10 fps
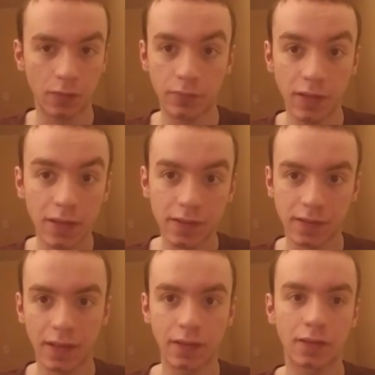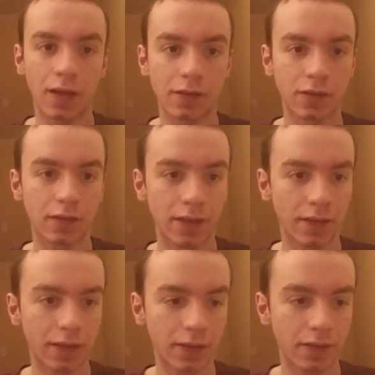being psychologically
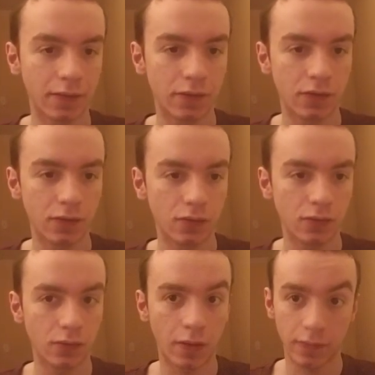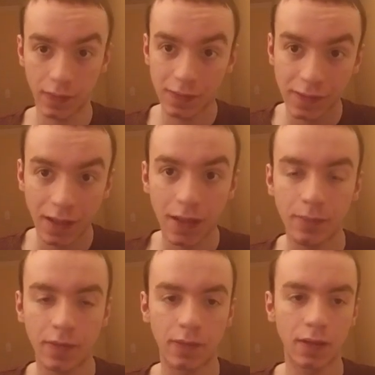addicted to the
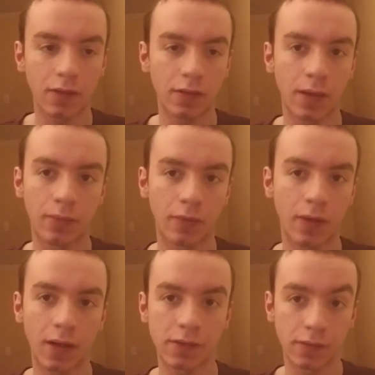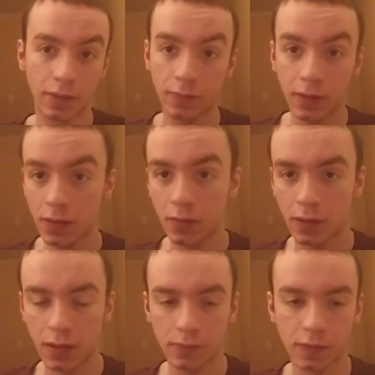escape that the internet provides or that video
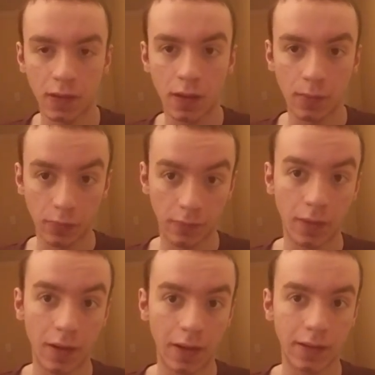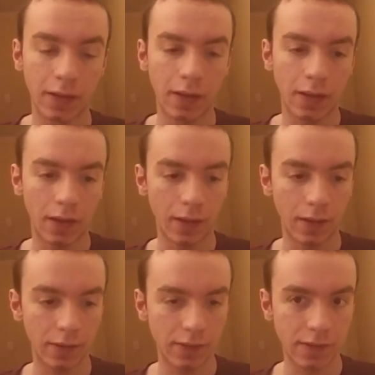games provide.
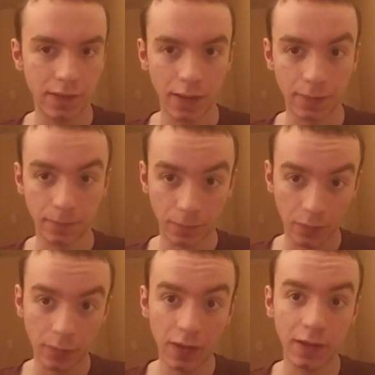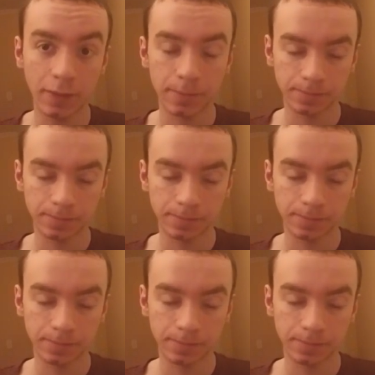Is that for me?